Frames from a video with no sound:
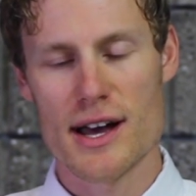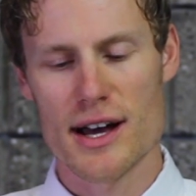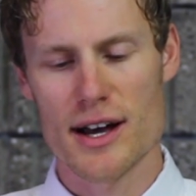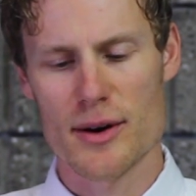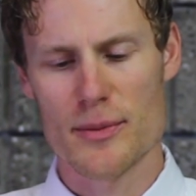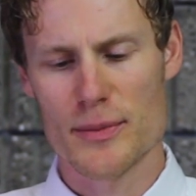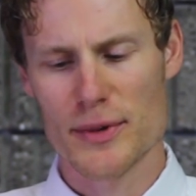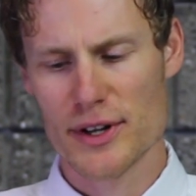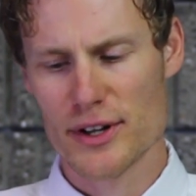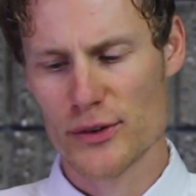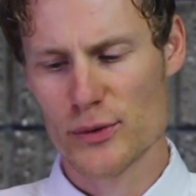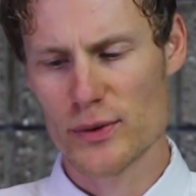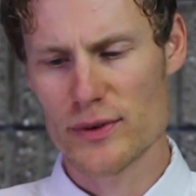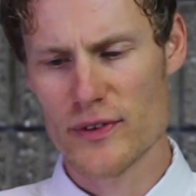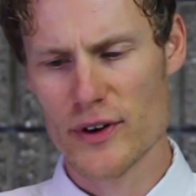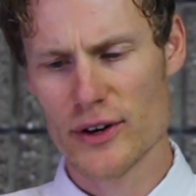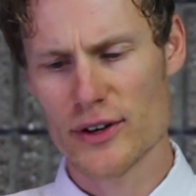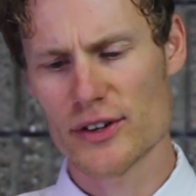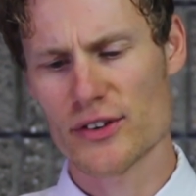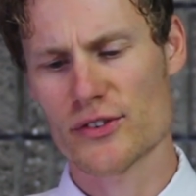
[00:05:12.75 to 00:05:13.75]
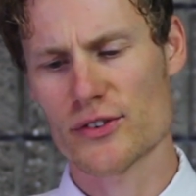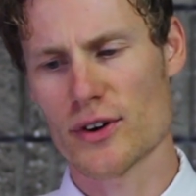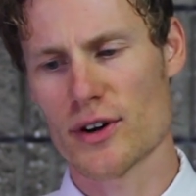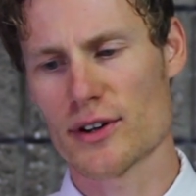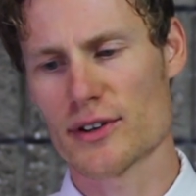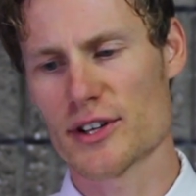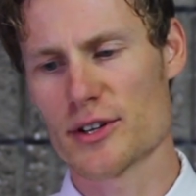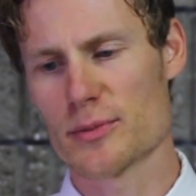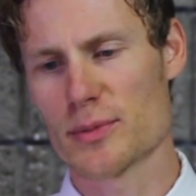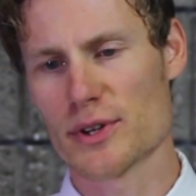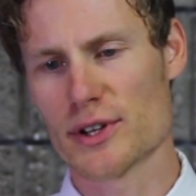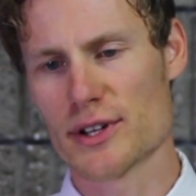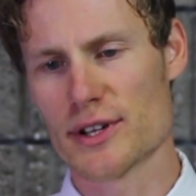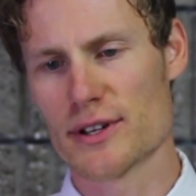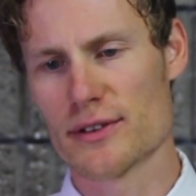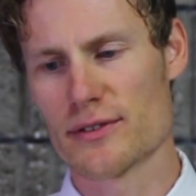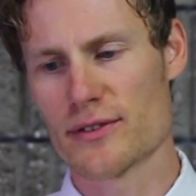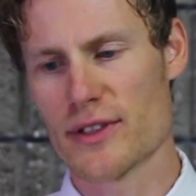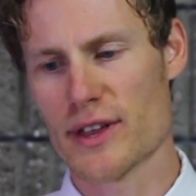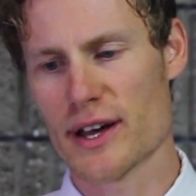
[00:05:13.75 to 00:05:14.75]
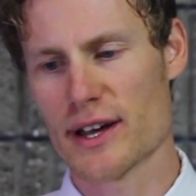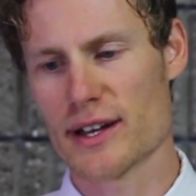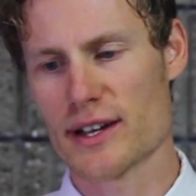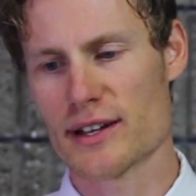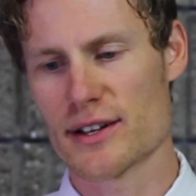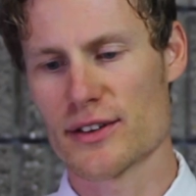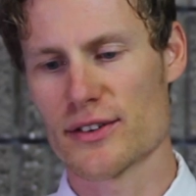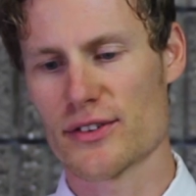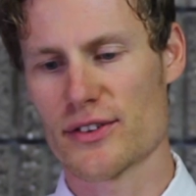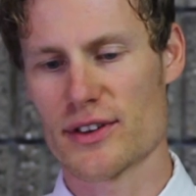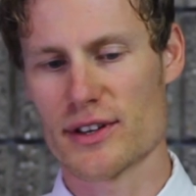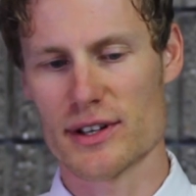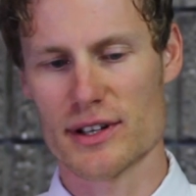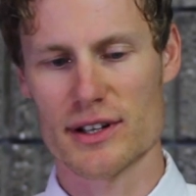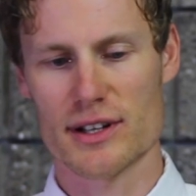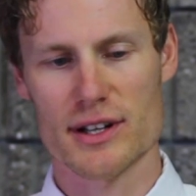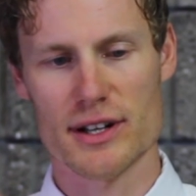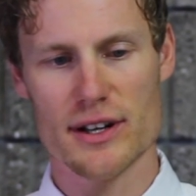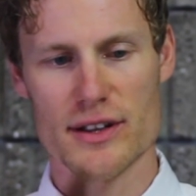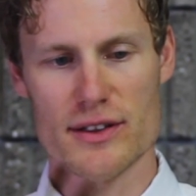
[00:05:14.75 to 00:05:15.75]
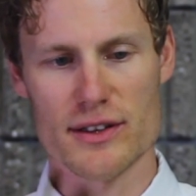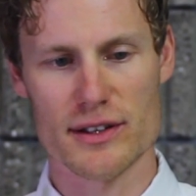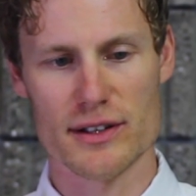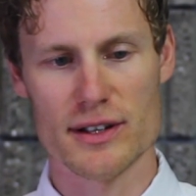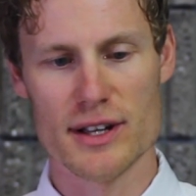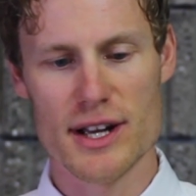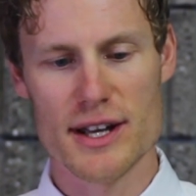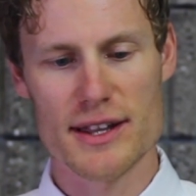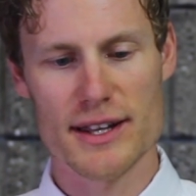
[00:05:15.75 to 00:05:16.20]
Um, because we very strongly believe that it is the kind of the,